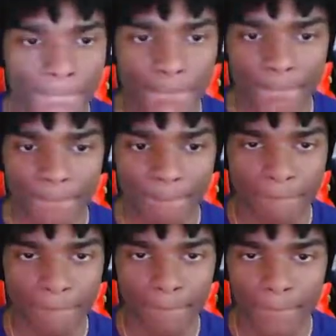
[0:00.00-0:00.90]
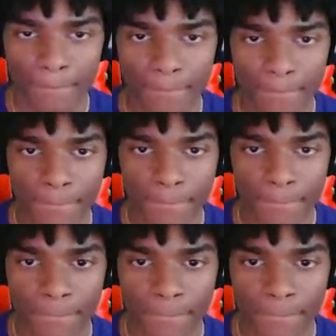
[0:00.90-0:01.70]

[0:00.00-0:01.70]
Nothing is said.